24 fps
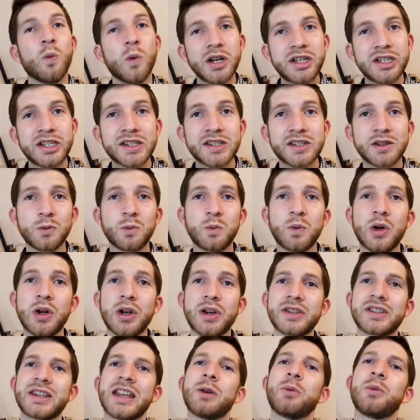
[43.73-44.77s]
which is the
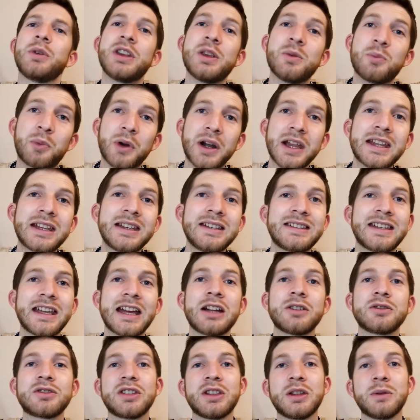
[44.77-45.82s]
worst, and when you break it
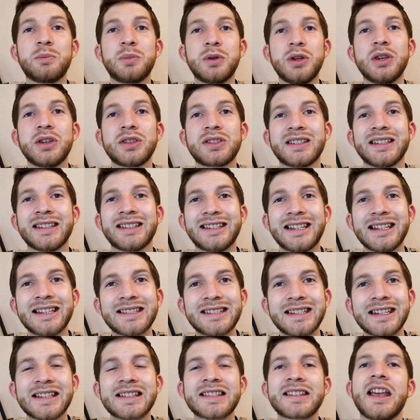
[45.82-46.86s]
down to the pure
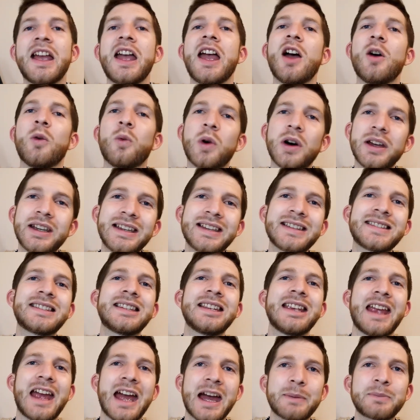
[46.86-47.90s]
statistics, what is
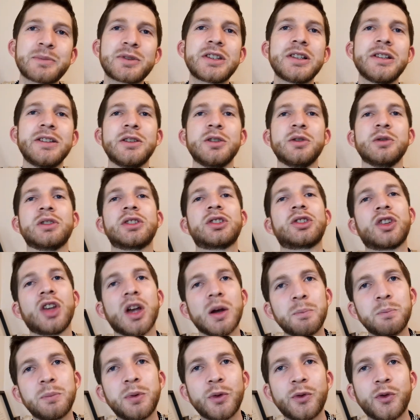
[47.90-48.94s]
the absolute
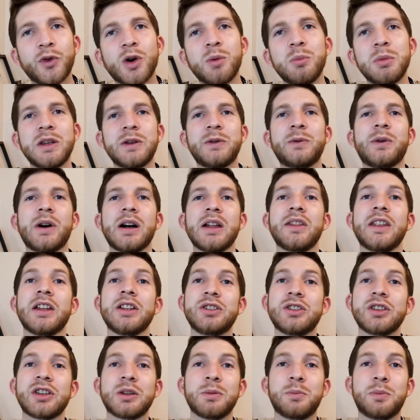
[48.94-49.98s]
top performing fund
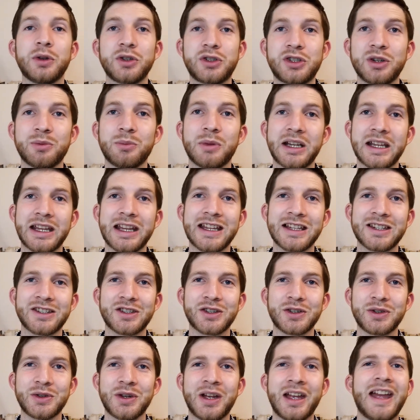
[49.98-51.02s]
that you could put your money
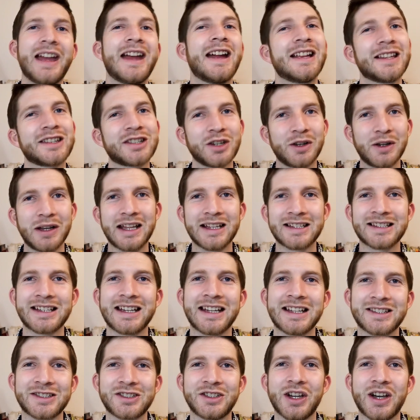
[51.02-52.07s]
into? So let's
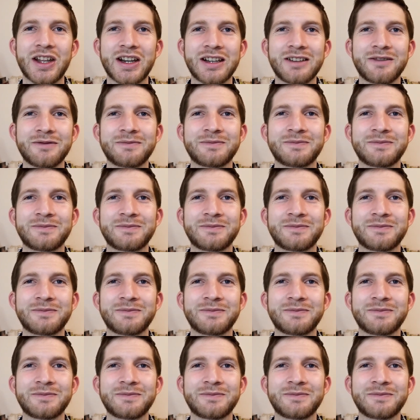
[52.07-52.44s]
get started.